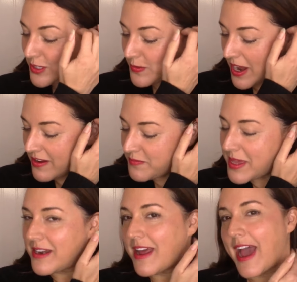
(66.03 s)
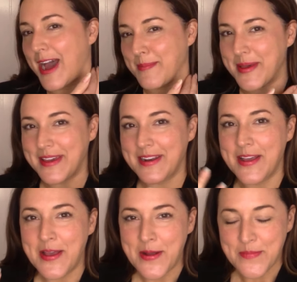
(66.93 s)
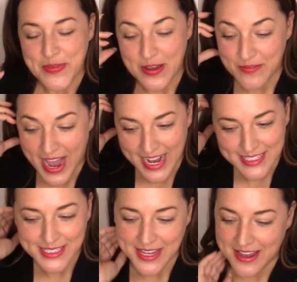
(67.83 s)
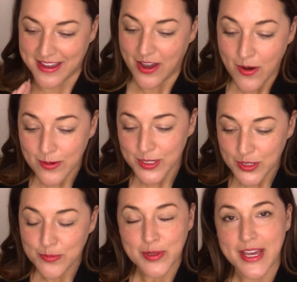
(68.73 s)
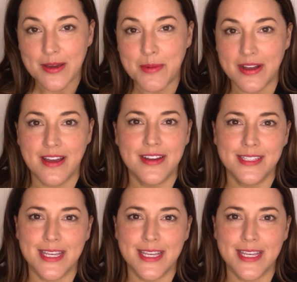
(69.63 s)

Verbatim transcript: So now I've made it a habit of asking, oh, do you play Among Us?